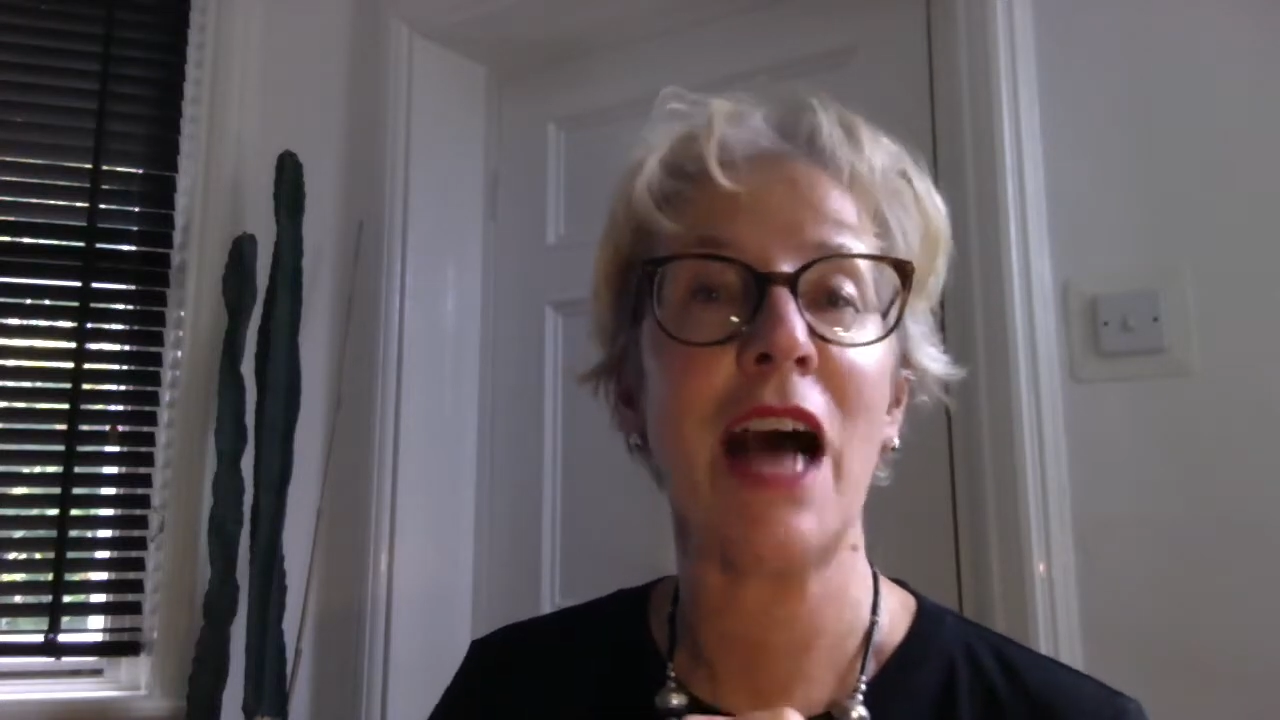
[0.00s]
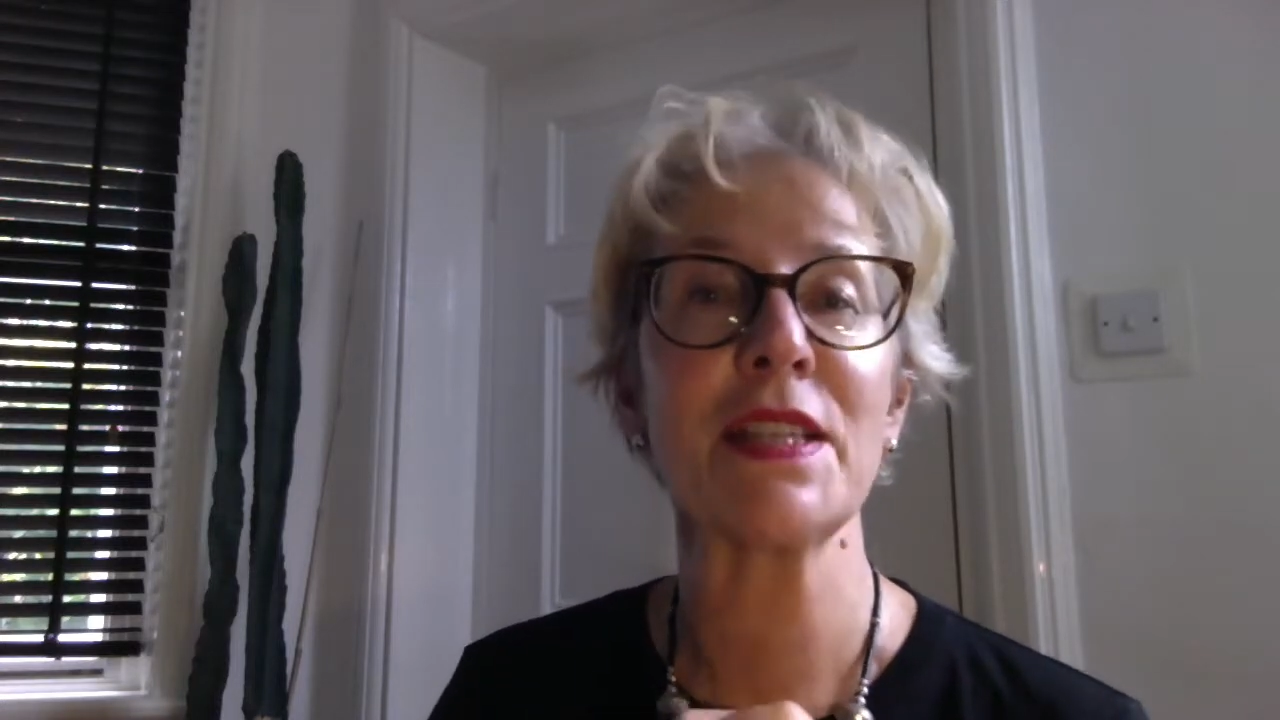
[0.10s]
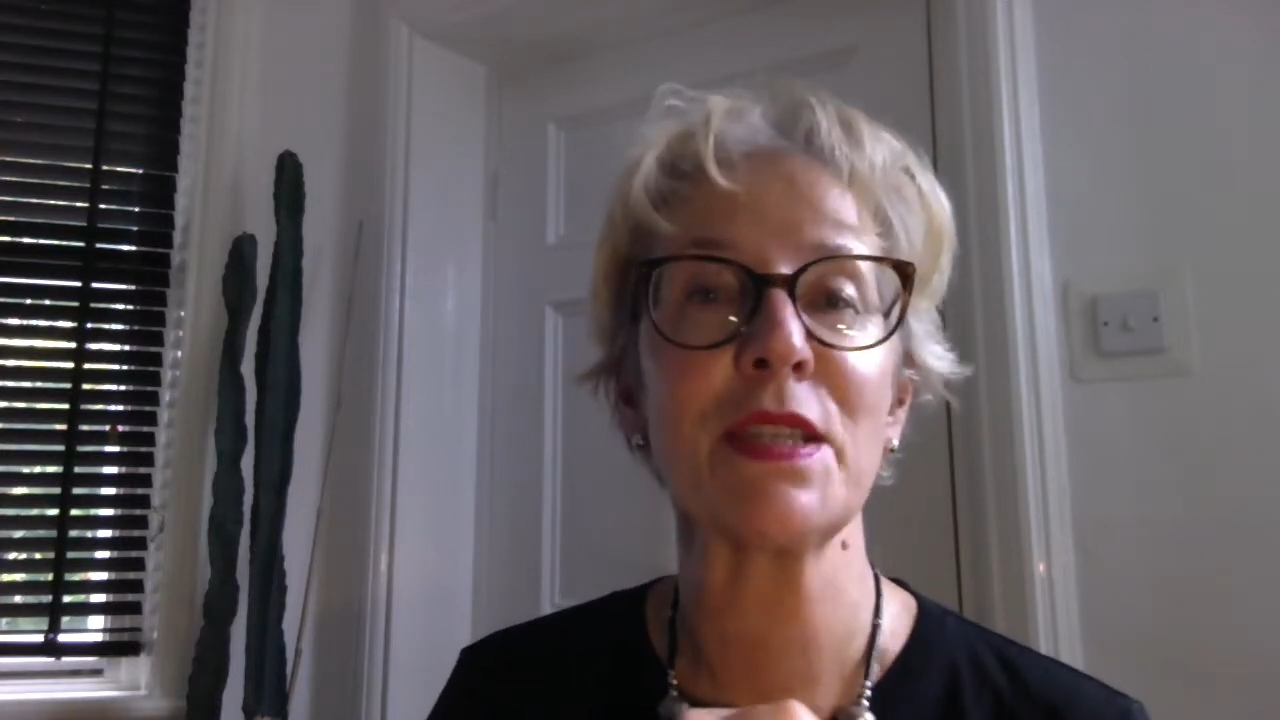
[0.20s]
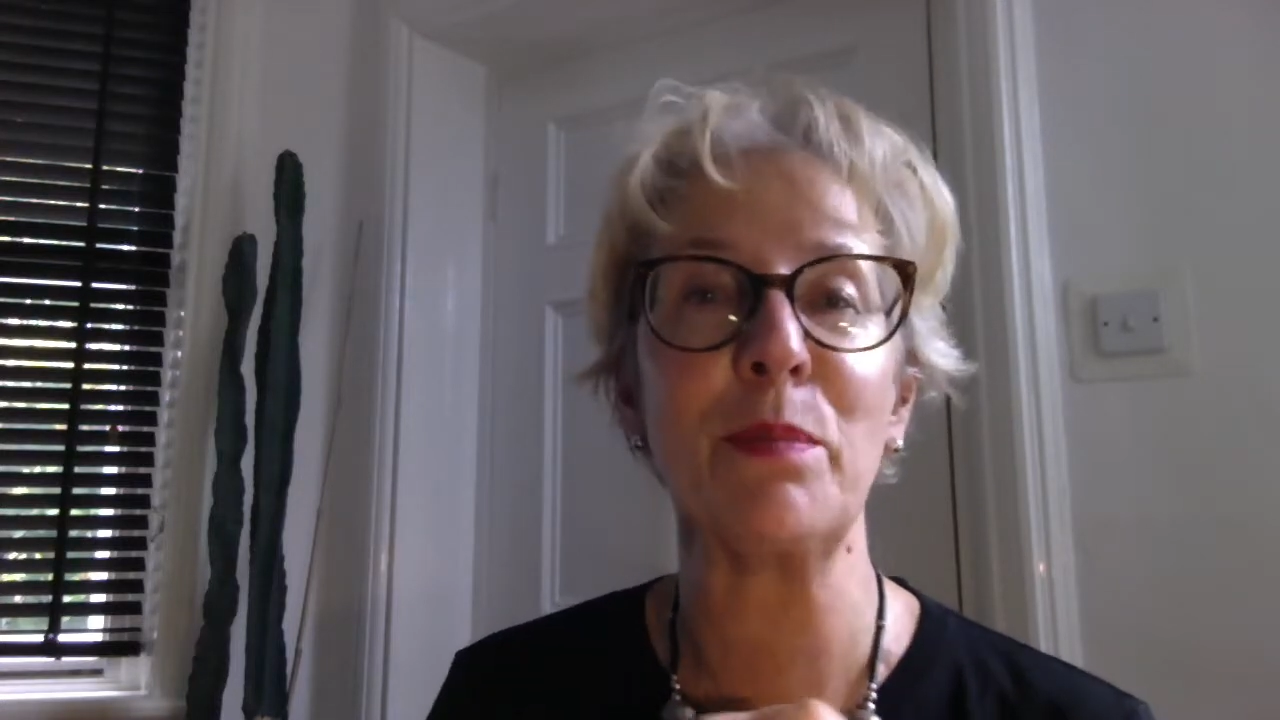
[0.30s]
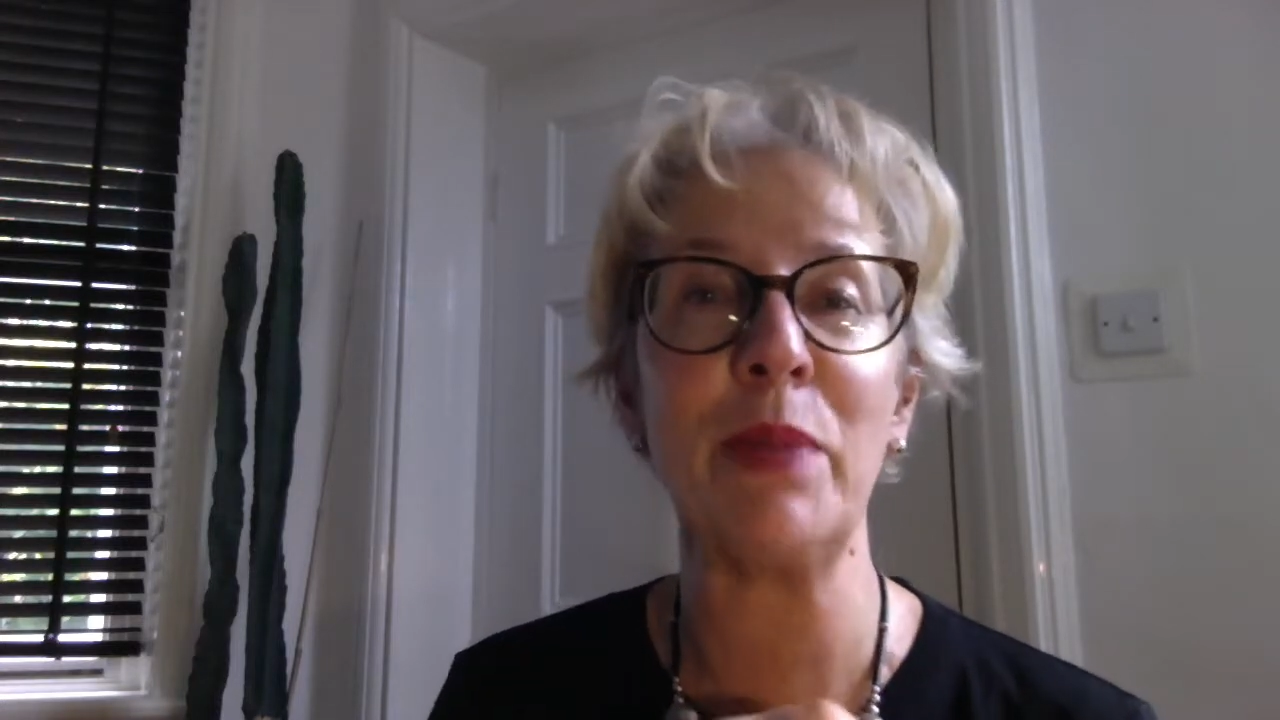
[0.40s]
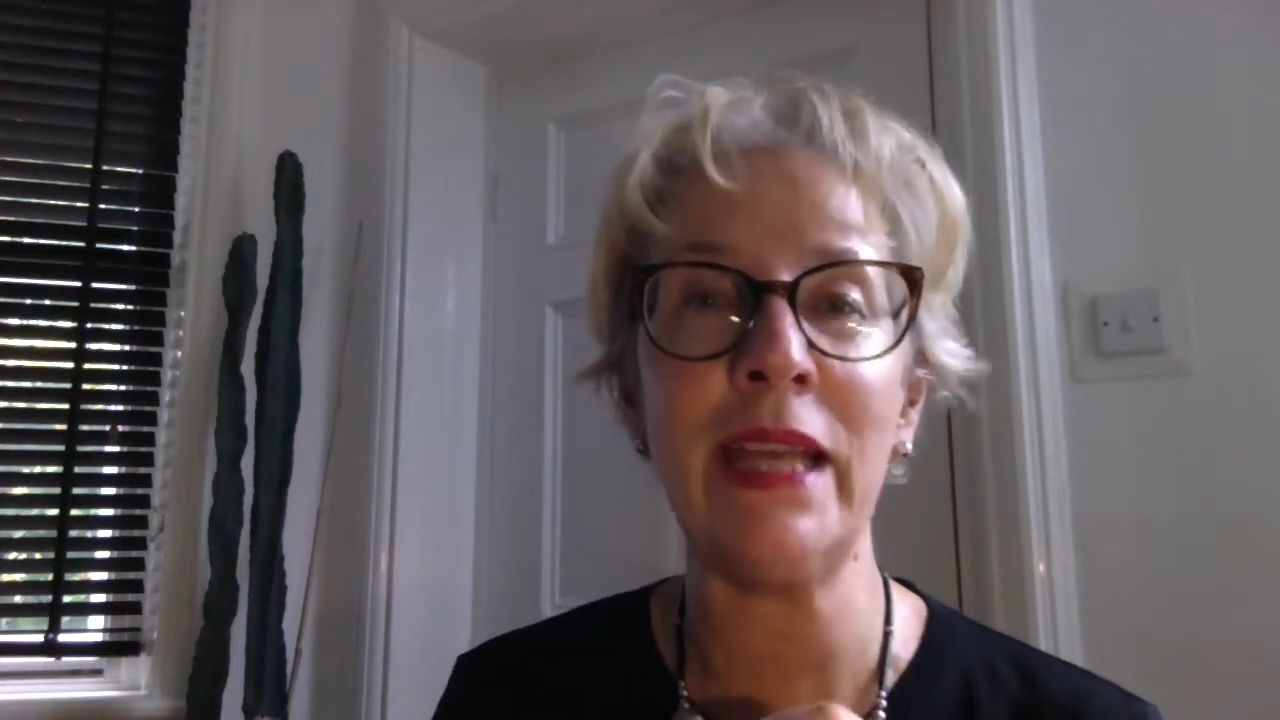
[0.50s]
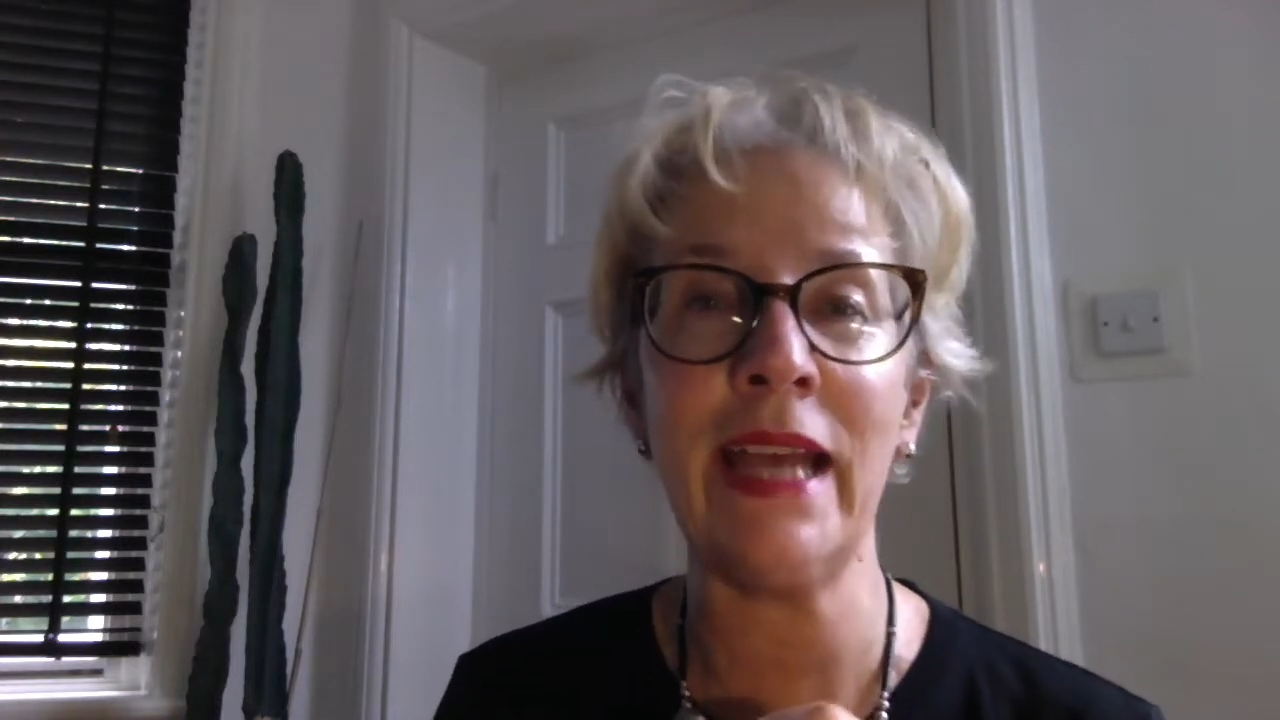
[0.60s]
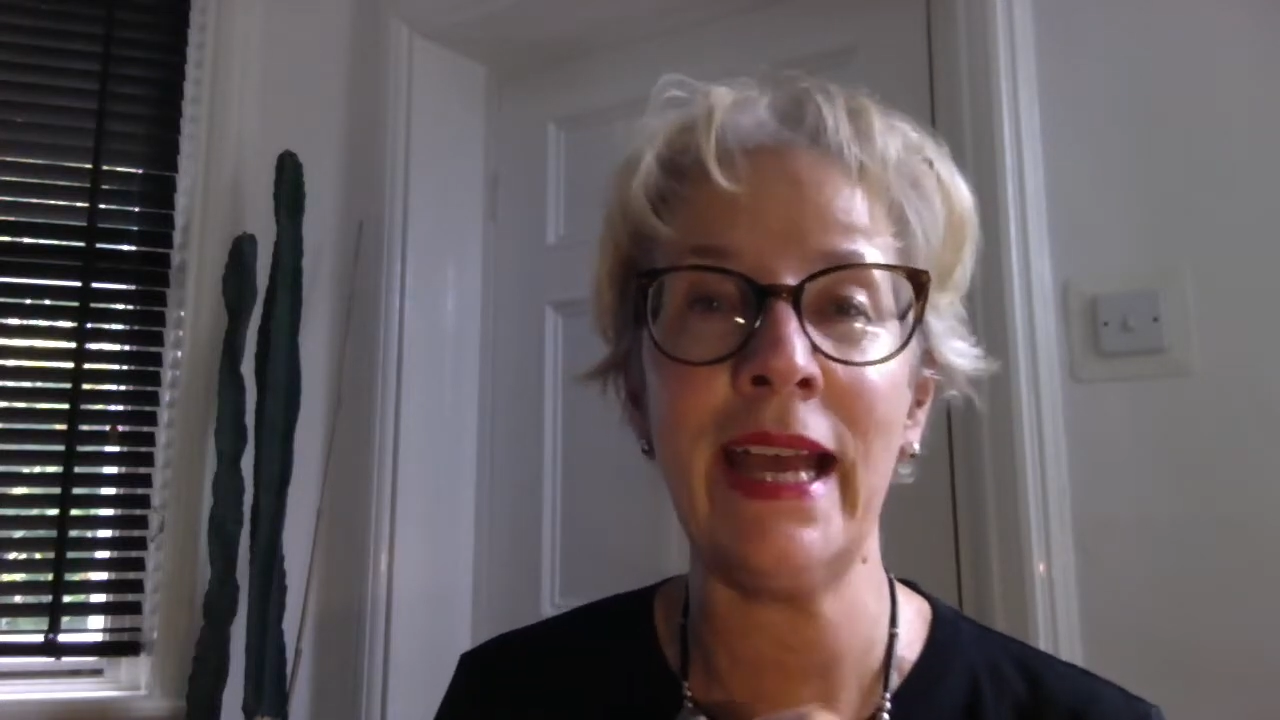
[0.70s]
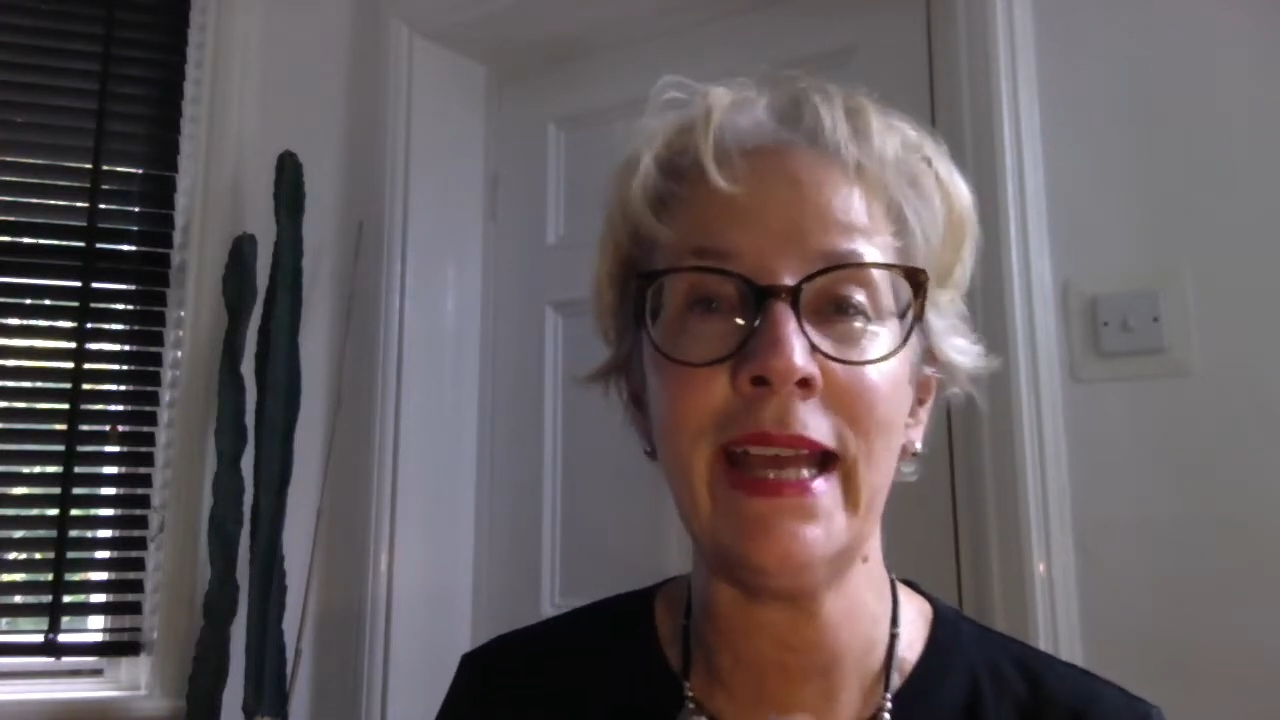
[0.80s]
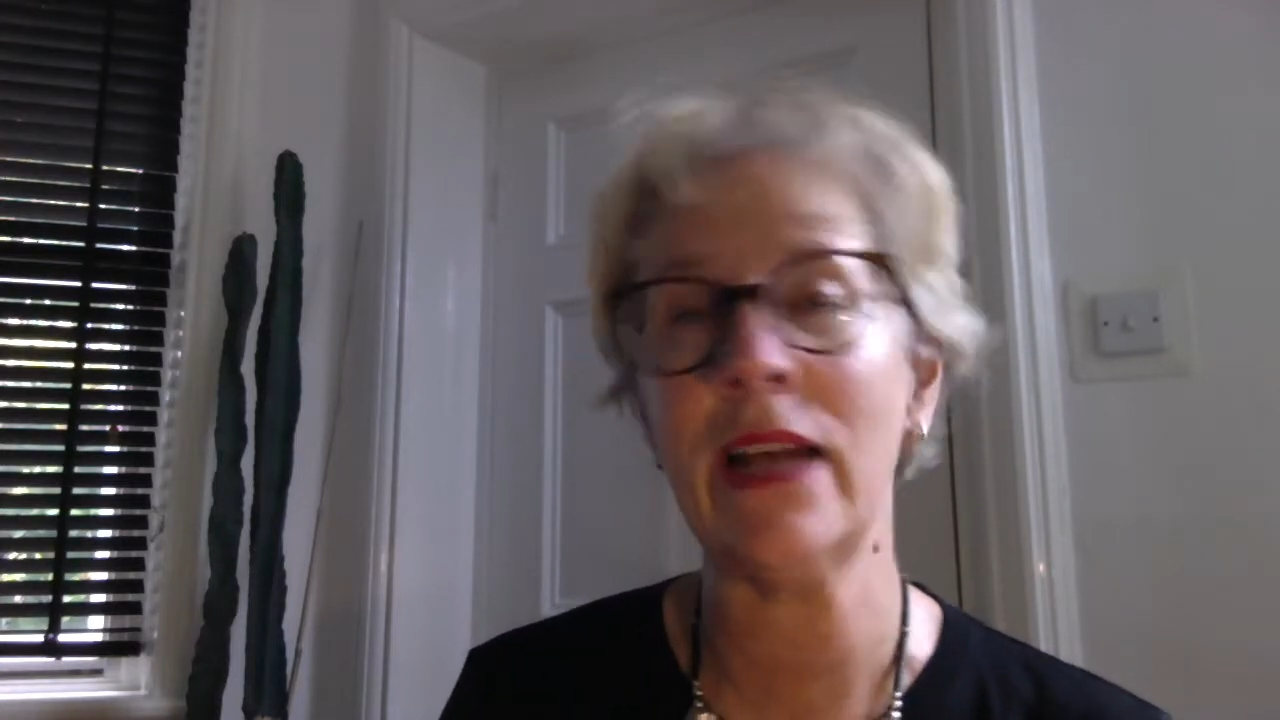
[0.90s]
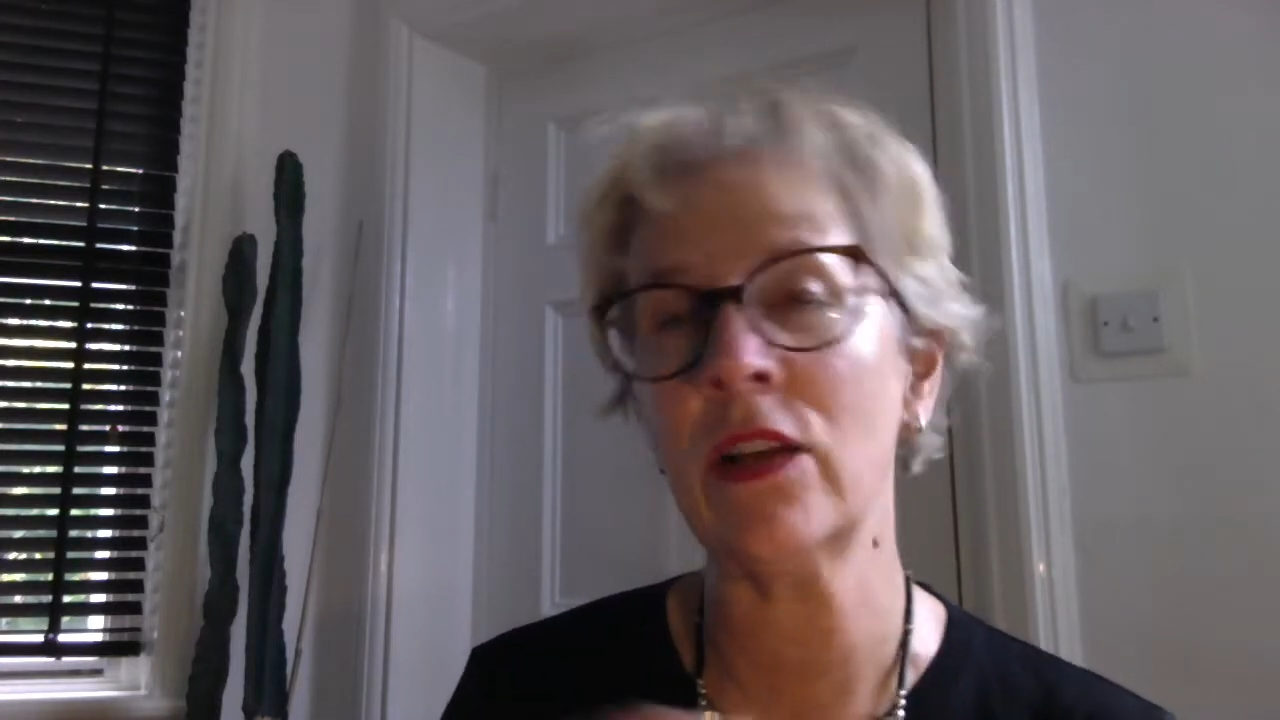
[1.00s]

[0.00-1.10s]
as the PA